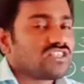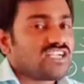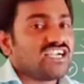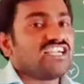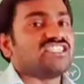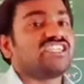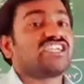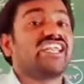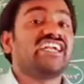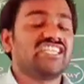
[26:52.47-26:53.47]

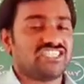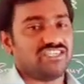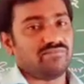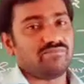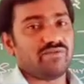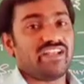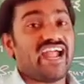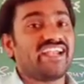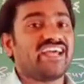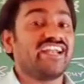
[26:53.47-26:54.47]
3-digit greatest number.
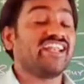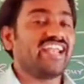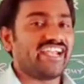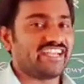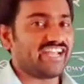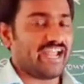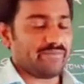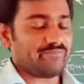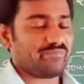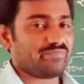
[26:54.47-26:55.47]
999.
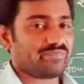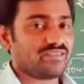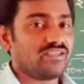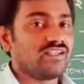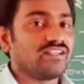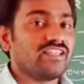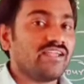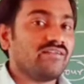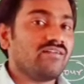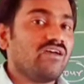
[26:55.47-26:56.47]

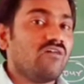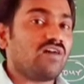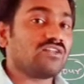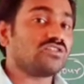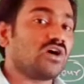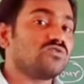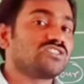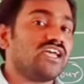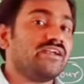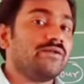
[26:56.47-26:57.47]
Then
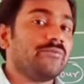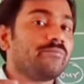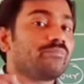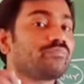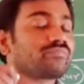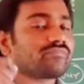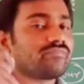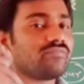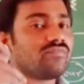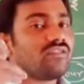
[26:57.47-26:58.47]

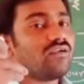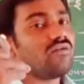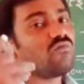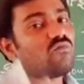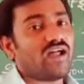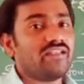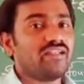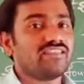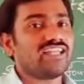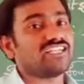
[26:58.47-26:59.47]

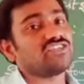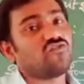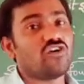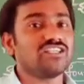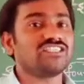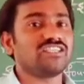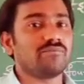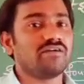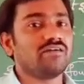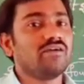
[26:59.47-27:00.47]
1001, that is 4-digit
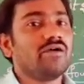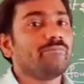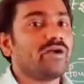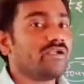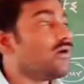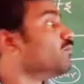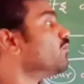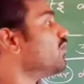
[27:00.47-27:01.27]
number, but